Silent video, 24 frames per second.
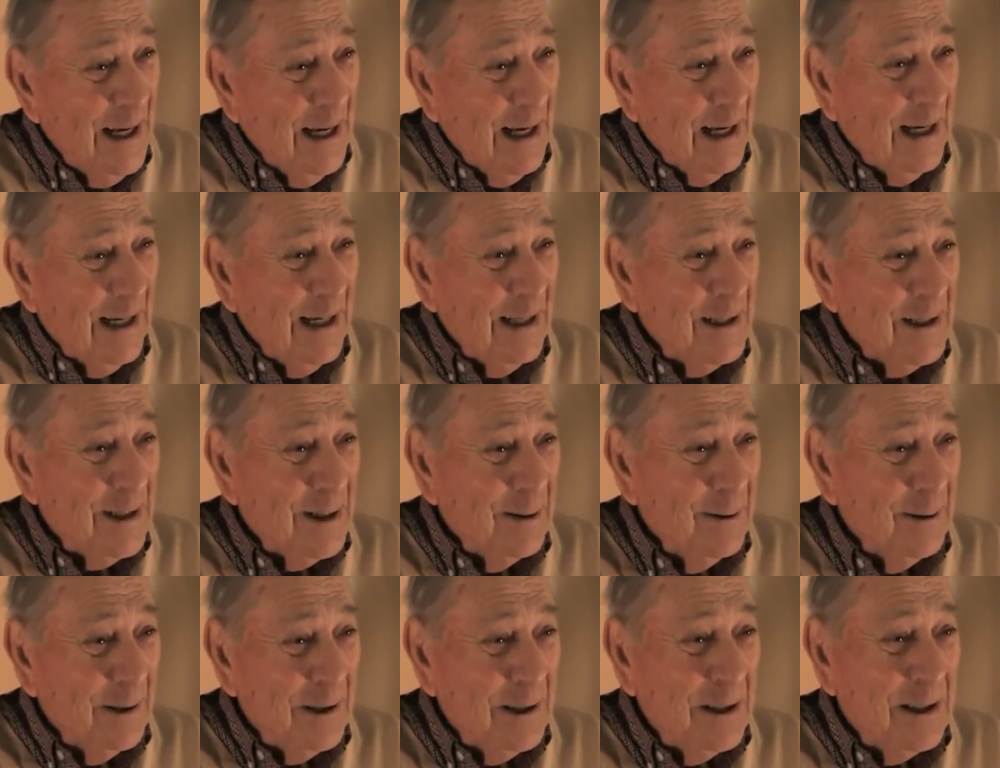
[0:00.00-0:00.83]
And
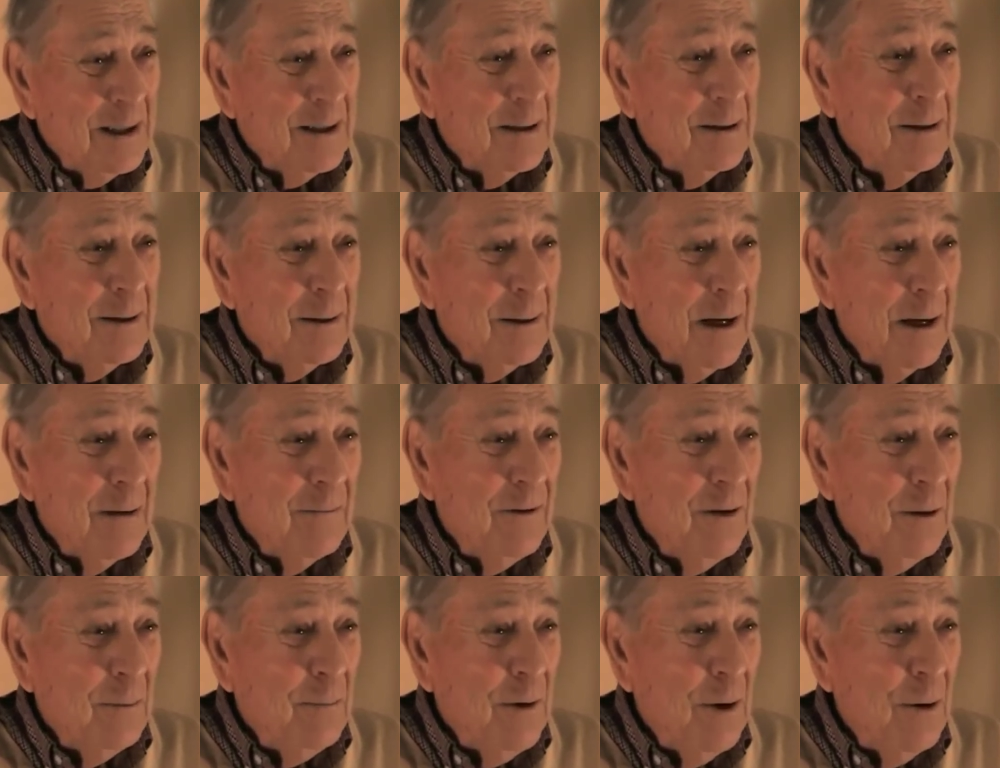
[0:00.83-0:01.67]
so he said, you have
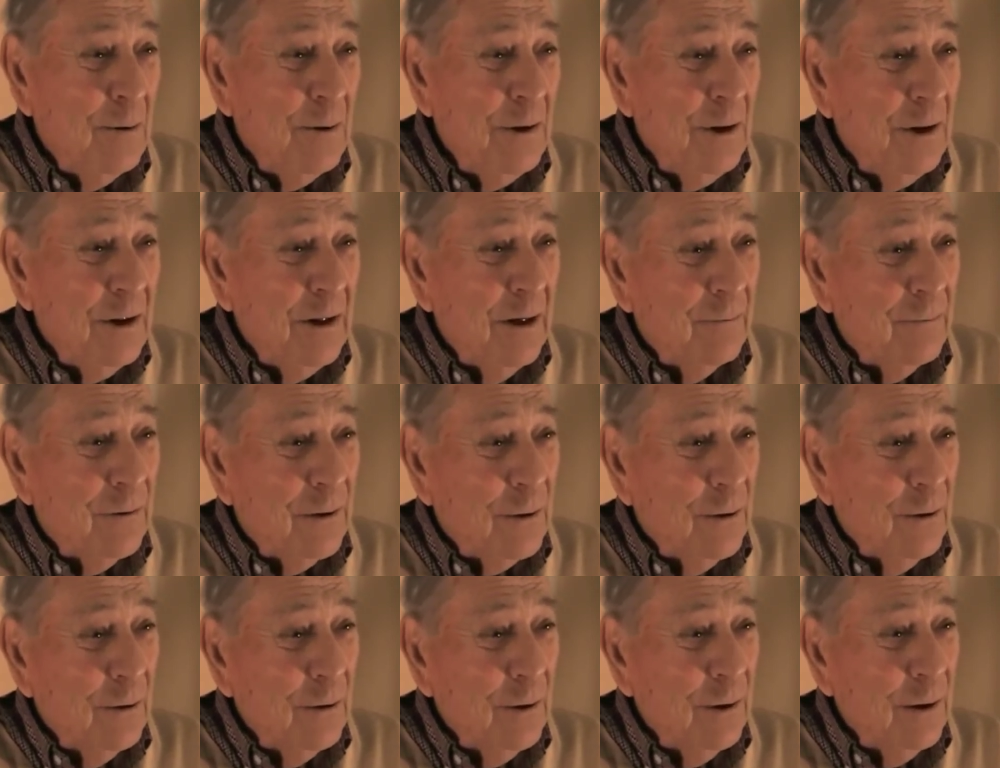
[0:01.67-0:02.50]
pneumonia, you have to
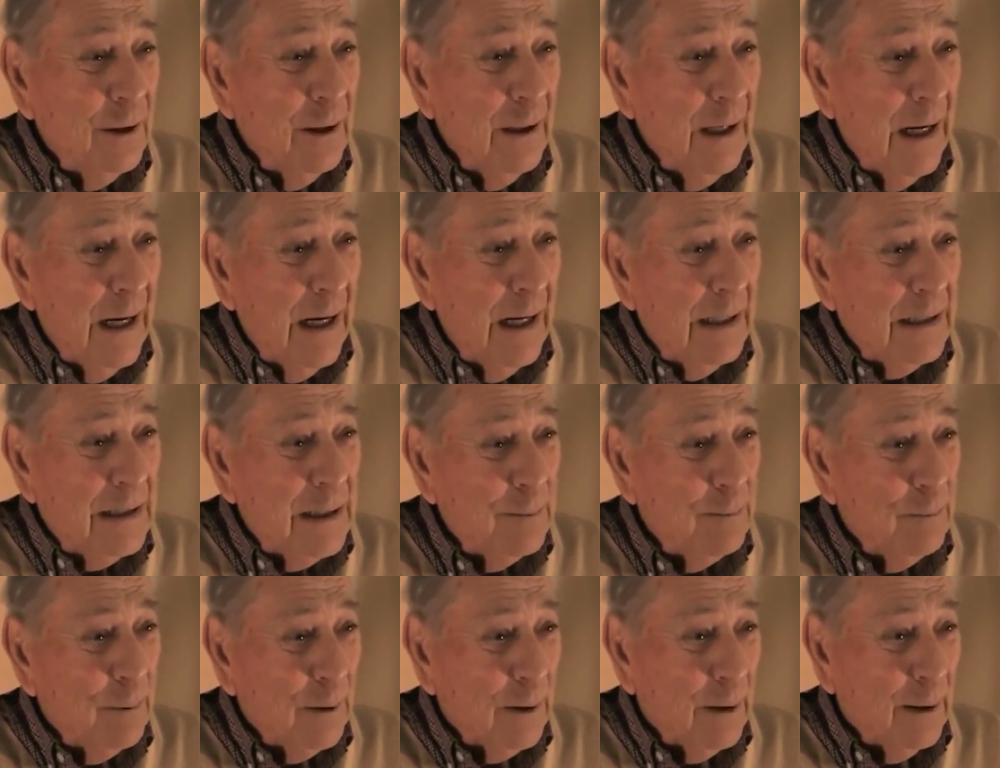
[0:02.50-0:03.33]
go to the
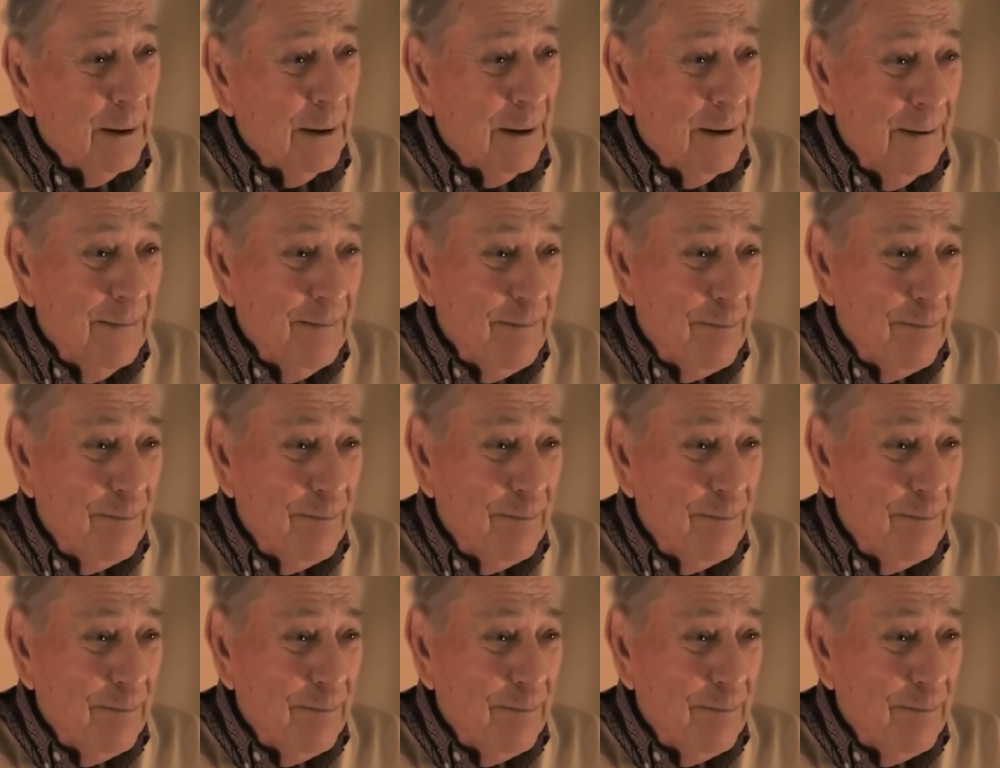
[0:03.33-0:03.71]
hospital.